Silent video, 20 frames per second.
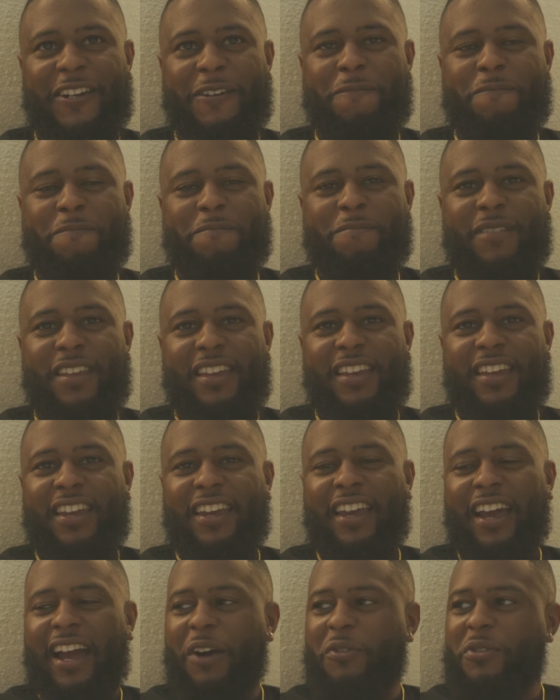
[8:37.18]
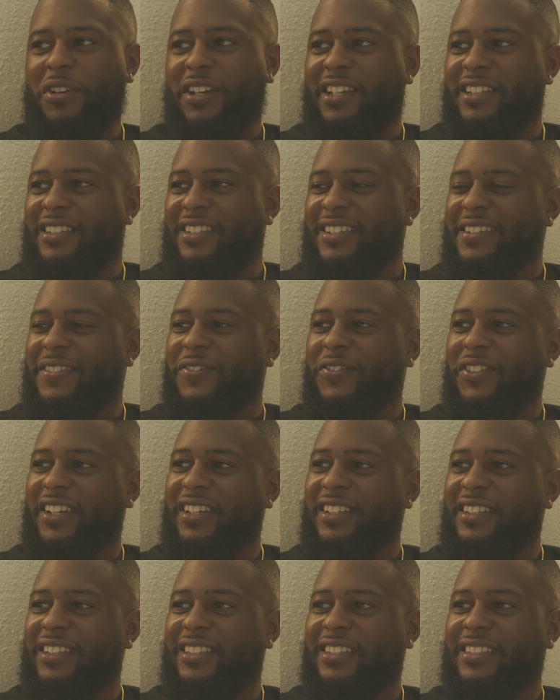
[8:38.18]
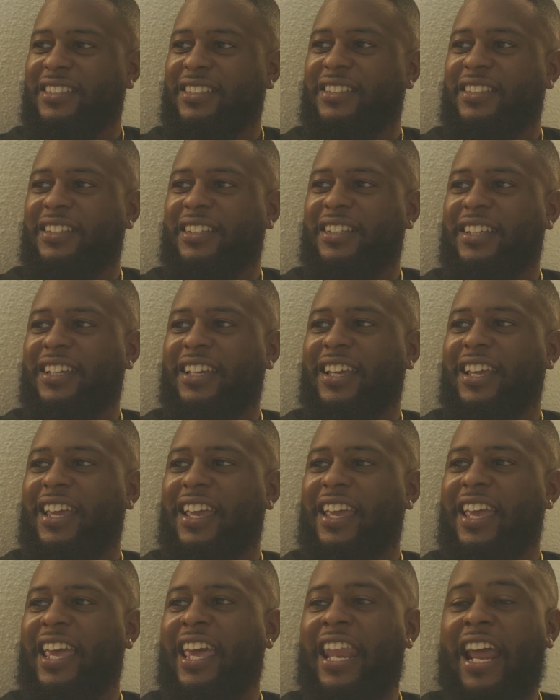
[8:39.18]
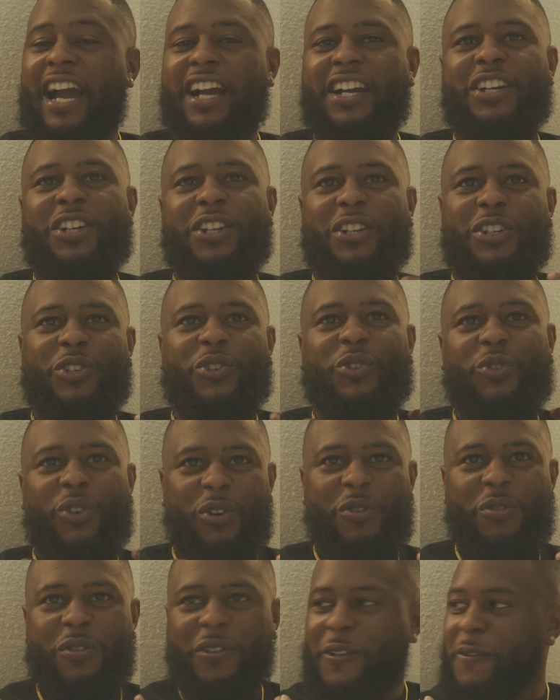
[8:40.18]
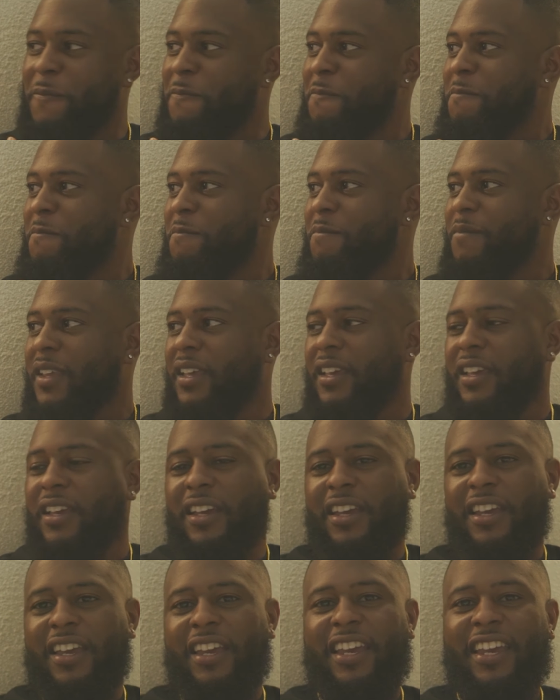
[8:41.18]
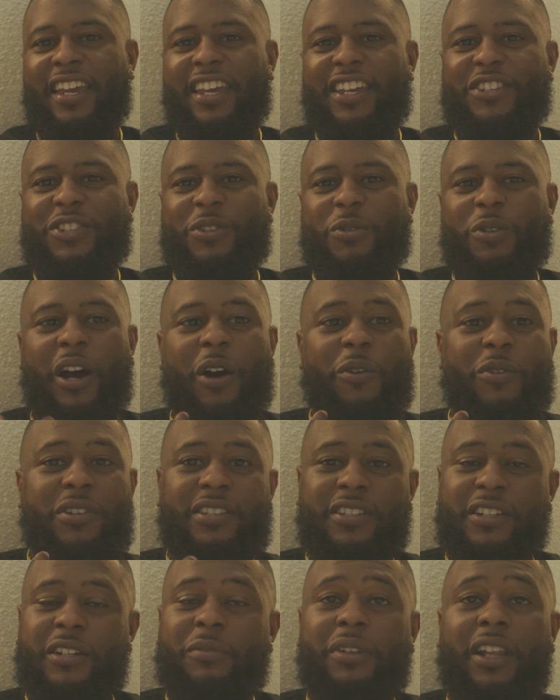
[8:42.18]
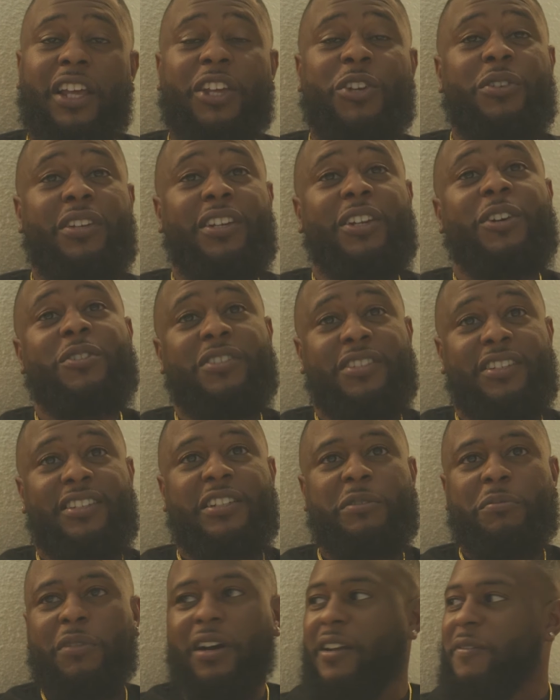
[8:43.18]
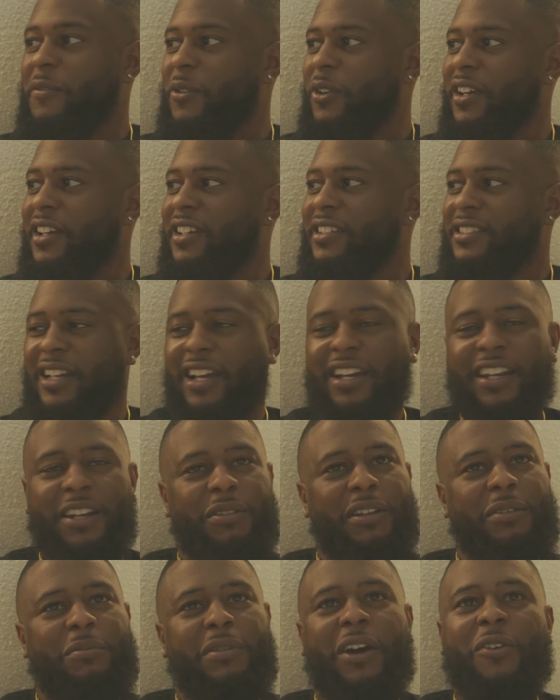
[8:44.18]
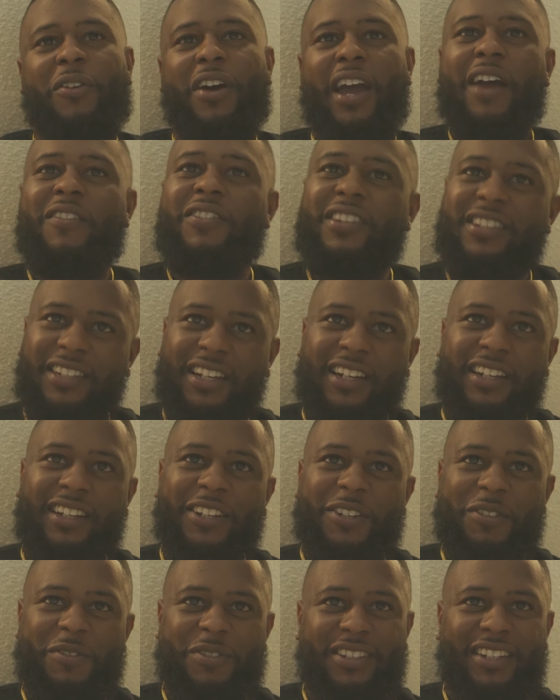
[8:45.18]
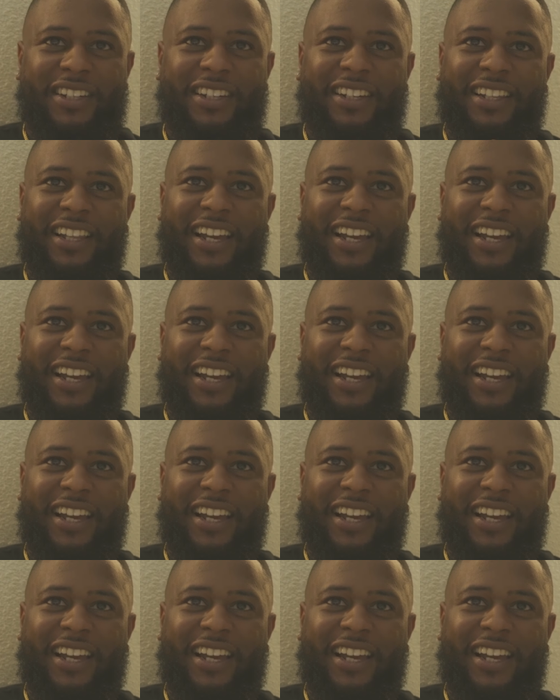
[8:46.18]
Right? I would get these feelings and I couldn't control them. And she would always tell me, like, you need to go see somebody for your anxiety. I'm like, man, I don't have anxiety. You know what I'm saying?